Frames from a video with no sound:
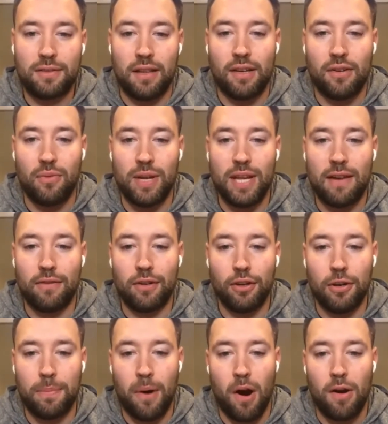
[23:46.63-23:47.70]
I think we have a
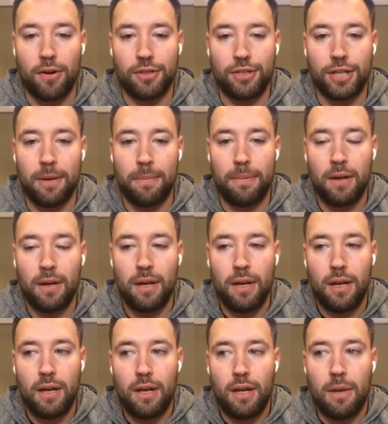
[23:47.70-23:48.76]
good partnership
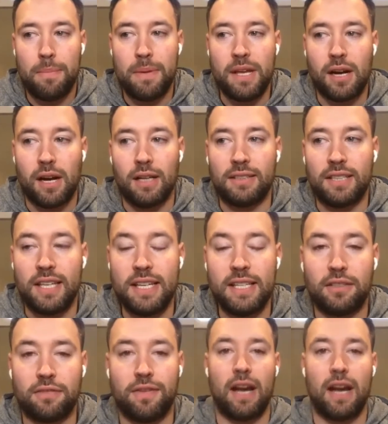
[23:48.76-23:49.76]
because he